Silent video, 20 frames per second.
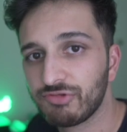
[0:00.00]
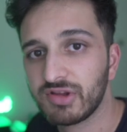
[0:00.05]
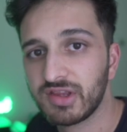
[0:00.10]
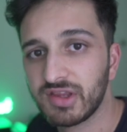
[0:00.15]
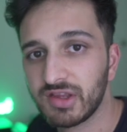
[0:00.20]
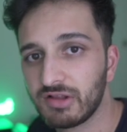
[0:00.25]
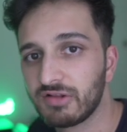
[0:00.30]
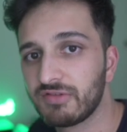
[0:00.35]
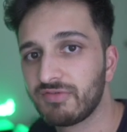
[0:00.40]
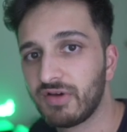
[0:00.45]
a
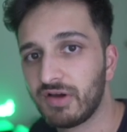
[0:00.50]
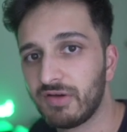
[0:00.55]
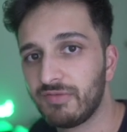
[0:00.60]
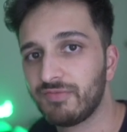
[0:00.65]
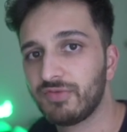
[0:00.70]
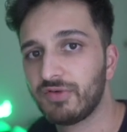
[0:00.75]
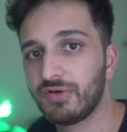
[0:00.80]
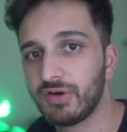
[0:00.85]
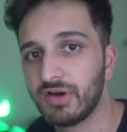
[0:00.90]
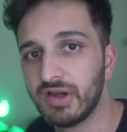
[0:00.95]
yield farm
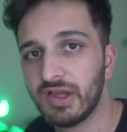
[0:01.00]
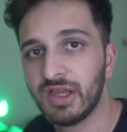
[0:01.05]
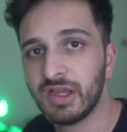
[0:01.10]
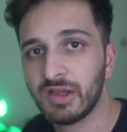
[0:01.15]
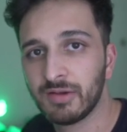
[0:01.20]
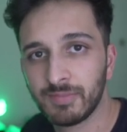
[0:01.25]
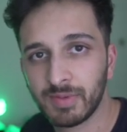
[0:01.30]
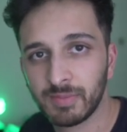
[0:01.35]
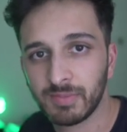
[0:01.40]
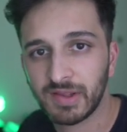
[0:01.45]
for
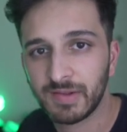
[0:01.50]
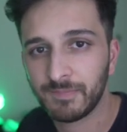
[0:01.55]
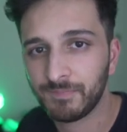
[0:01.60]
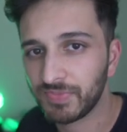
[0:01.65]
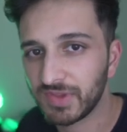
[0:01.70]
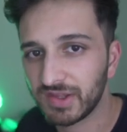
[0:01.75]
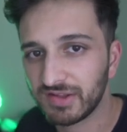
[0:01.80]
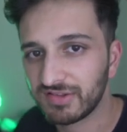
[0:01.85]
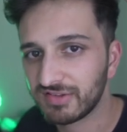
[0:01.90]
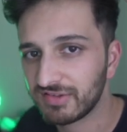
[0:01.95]
maybe
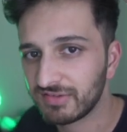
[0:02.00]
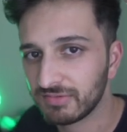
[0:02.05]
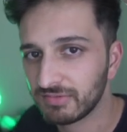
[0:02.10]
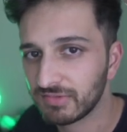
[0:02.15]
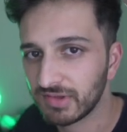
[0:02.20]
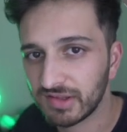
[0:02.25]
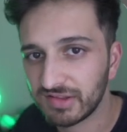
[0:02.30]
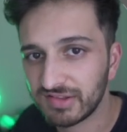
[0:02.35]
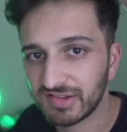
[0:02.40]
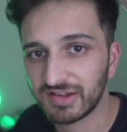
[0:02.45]
a
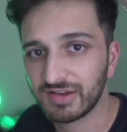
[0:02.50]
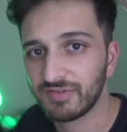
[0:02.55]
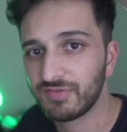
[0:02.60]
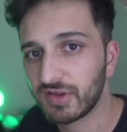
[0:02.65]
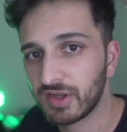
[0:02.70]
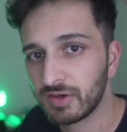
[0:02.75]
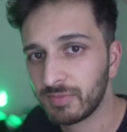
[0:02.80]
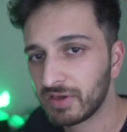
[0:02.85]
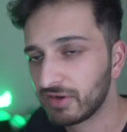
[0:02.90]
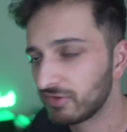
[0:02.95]

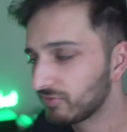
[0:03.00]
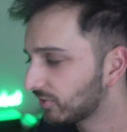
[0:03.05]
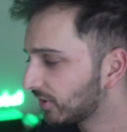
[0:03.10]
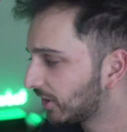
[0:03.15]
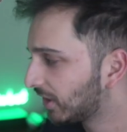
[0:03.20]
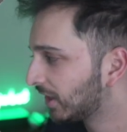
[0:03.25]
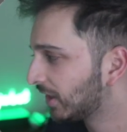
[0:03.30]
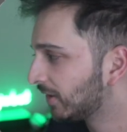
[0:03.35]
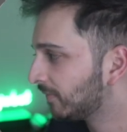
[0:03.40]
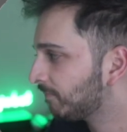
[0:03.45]
significant amount of
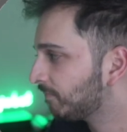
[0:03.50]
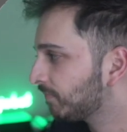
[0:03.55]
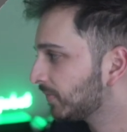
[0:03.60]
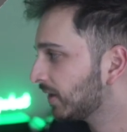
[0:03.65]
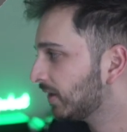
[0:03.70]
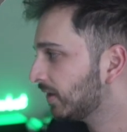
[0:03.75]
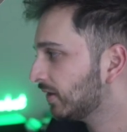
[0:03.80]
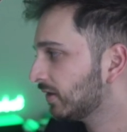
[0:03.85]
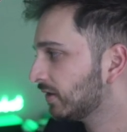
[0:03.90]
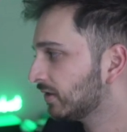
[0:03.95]
time,
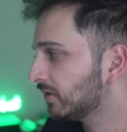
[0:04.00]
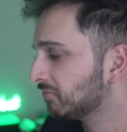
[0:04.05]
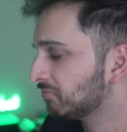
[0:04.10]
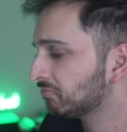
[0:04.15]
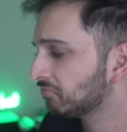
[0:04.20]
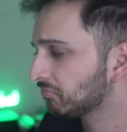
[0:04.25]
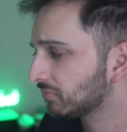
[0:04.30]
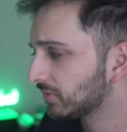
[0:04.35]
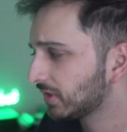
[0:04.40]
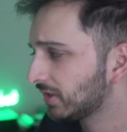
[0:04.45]

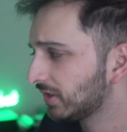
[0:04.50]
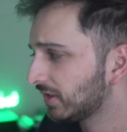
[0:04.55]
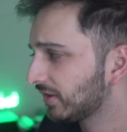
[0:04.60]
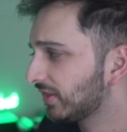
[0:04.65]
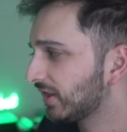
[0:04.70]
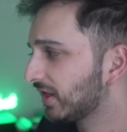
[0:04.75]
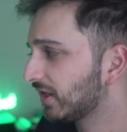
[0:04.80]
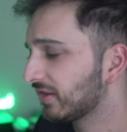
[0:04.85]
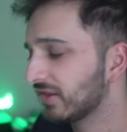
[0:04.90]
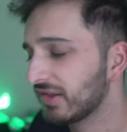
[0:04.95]
then I
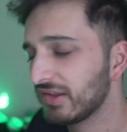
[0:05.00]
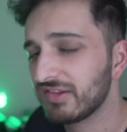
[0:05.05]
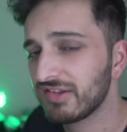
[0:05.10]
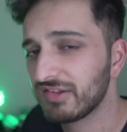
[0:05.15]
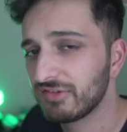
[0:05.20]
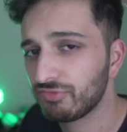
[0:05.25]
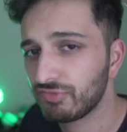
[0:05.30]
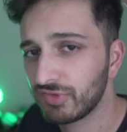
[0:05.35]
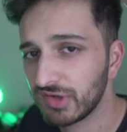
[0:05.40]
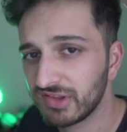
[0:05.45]
think this
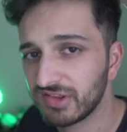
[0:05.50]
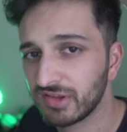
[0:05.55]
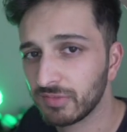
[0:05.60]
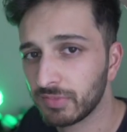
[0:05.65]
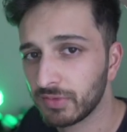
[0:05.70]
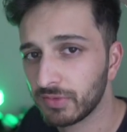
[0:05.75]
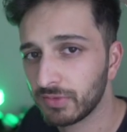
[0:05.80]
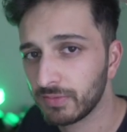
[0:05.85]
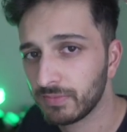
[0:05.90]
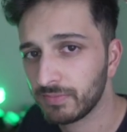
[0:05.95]
is
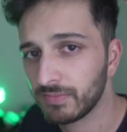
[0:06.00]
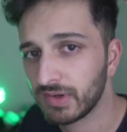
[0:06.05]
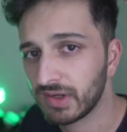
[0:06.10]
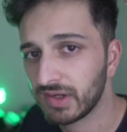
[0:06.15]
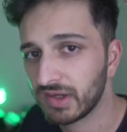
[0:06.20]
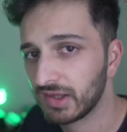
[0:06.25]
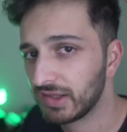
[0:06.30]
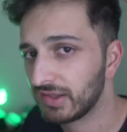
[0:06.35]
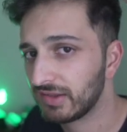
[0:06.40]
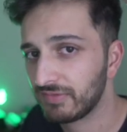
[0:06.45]
reasonable.
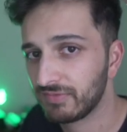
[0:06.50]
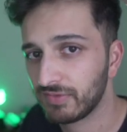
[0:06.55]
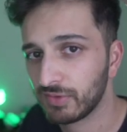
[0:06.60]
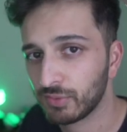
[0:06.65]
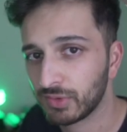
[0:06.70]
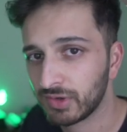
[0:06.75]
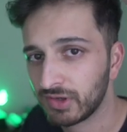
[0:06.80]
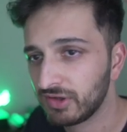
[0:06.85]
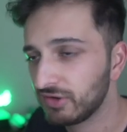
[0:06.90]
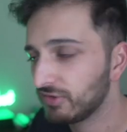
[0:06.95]
If you
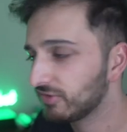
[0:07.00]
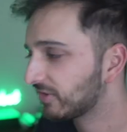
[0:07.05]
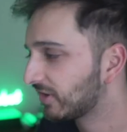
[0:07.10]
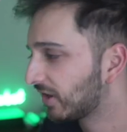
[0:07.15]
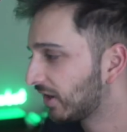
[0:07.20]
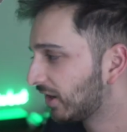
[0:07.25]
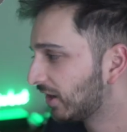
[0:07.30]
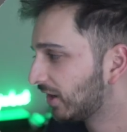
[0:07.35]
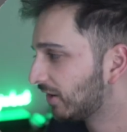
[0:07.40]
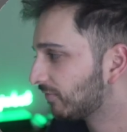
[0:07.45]
want to use
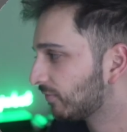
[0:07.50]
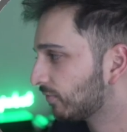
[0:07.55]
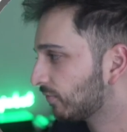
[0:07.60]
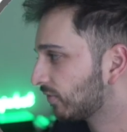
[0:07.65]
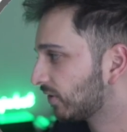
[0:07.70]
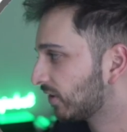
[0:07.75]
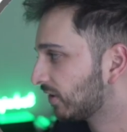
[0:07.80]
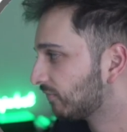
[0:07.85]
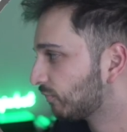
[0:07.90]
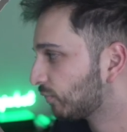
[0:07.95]
Curve or
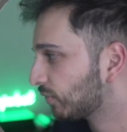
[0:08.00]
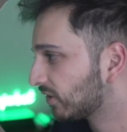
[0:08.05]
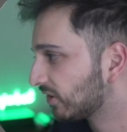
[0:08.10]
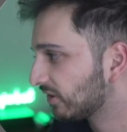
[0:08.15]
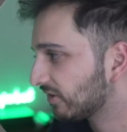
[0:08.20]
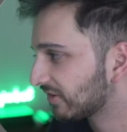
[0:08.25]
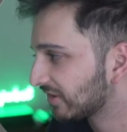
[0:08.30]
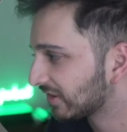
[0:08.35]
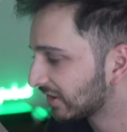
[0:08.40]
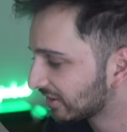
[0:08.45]
kind of want to
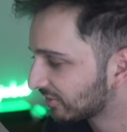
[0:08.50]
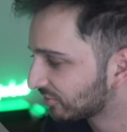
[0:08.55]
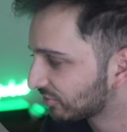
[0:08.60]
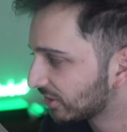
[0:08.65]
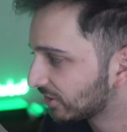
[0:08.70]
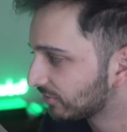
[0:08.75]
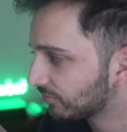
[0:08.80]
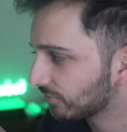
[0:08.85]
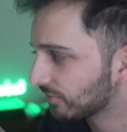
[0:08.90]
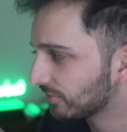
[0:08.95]
use an
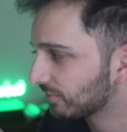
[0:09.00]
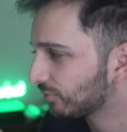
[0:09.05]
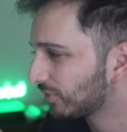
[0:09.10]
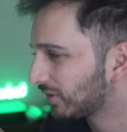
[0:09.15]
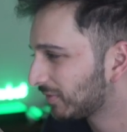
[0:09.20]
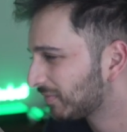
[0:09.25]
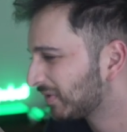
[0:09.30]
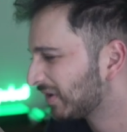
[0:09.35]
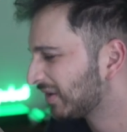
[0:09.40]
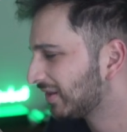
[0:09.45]
exchange for a
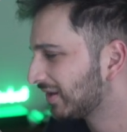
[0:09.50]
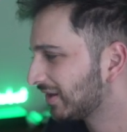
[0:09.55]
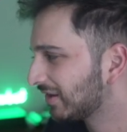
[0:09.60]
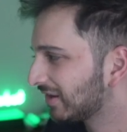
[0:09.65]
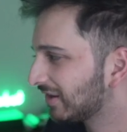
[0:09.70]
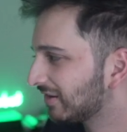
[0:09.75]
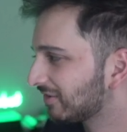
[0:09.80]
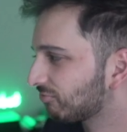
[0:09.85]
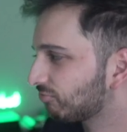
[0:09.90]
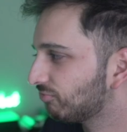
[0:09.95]
swap, I
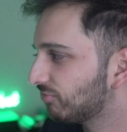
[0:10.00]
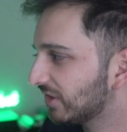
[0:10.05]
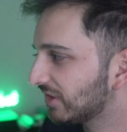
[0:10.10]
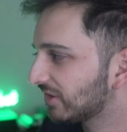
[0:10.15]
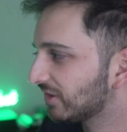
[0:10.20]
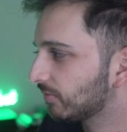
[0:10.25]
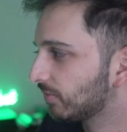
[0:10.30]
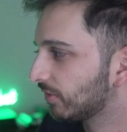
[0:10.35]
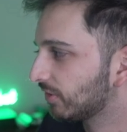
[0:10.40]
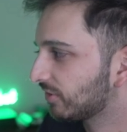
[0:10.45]
think it's
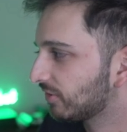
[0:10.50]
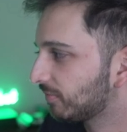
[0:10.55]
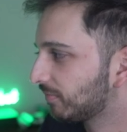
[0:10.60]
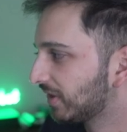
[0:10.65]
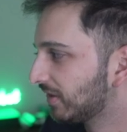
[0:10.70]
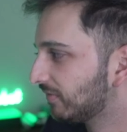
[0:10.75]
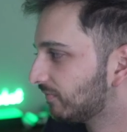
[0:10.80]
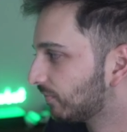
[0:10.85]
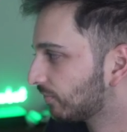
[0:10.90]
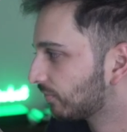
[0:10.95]
reasonable to
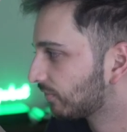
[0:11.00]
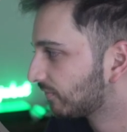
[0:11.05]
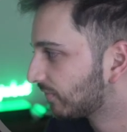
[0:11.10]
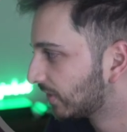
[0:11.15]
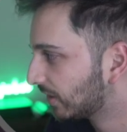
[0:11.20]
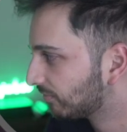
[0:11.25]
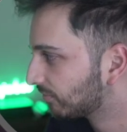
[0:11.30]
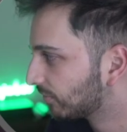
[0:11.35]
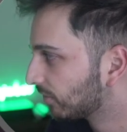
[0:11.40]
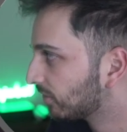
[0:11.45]
pay $4 or
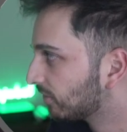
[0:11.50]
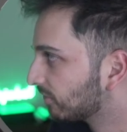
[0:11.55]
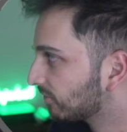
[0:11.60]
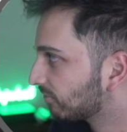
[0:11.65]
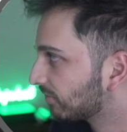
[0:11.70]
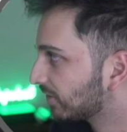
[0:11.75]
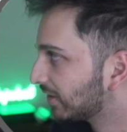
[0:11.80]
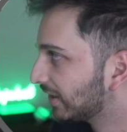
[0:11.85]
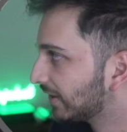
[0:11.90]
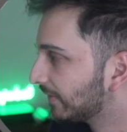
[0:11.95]
$5
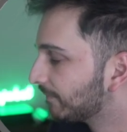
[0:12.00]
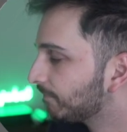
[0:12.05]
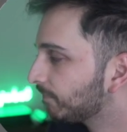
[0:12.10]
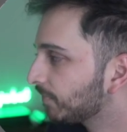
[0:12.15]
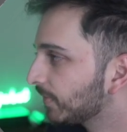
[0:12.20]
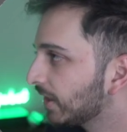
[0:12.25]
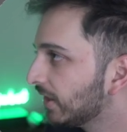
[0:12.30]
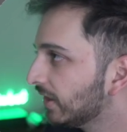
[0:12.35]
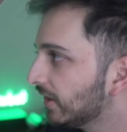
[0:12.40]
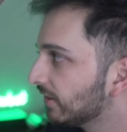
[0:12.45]
really.
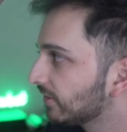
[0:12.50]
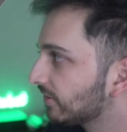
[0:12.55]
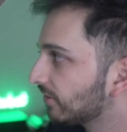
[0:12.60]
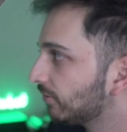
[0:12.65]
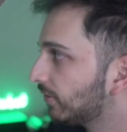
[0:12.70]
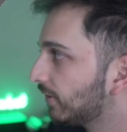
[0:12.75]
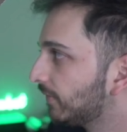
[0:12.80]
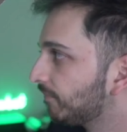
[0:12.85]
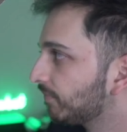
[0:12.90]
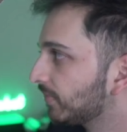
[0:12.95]

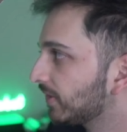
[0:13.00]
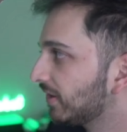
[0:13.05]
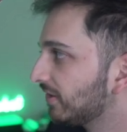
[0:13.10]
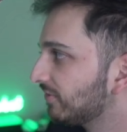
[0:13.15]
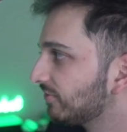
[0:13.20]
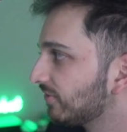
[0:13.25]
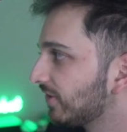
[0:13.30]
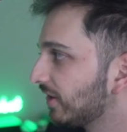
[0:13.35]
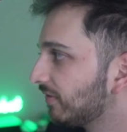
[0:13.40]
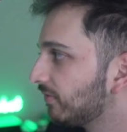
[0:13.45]
So
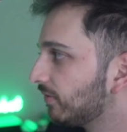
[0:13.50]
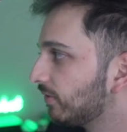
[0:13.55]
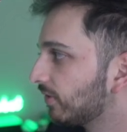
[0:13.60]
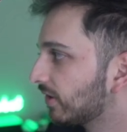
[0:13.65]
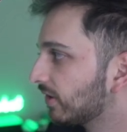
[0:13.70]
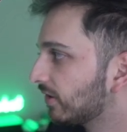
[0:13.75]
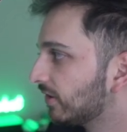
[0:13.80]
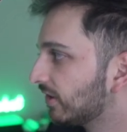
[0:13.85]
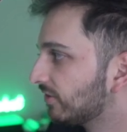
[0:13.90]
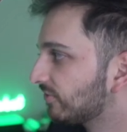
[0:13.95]
let's just have a
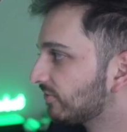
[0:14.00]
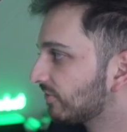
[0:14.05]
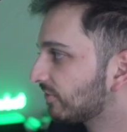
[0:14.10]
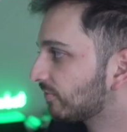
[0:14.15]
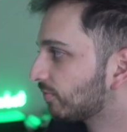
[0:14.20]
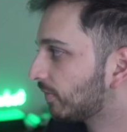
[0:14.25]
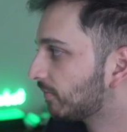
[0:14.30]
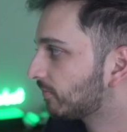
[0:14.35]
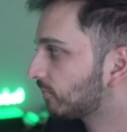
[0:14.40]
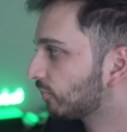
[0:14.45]
look and let's just swap